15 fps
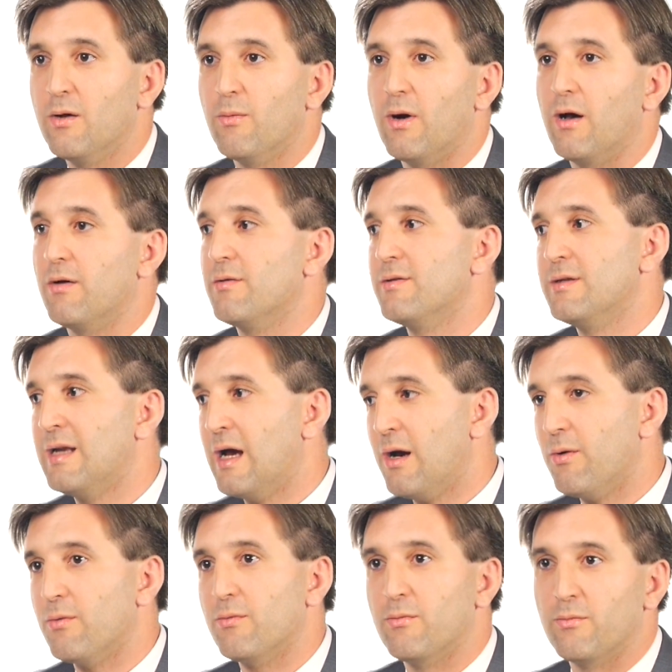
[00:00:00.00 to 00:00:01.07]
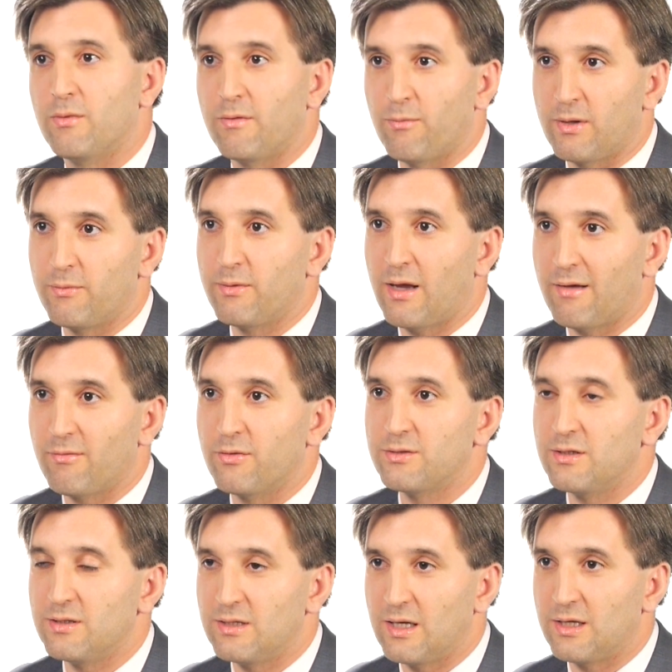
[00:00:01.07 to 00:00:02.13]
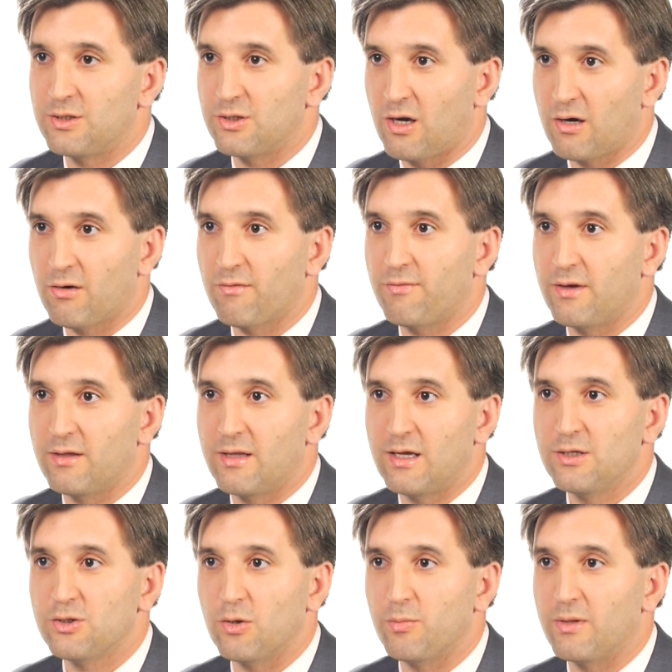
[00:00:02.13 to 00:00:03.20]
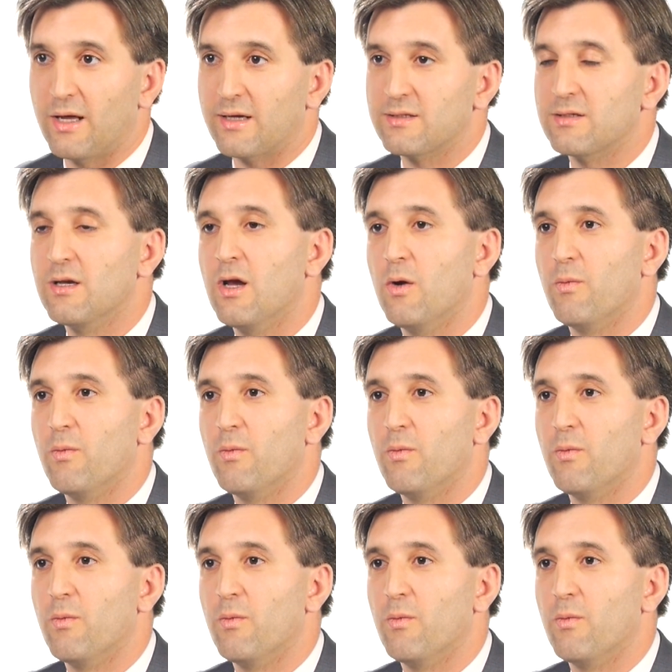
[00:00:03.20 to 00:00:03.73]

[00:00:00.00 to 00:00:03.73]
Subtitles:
Well, now when we have OCT angiography and AngioPlex,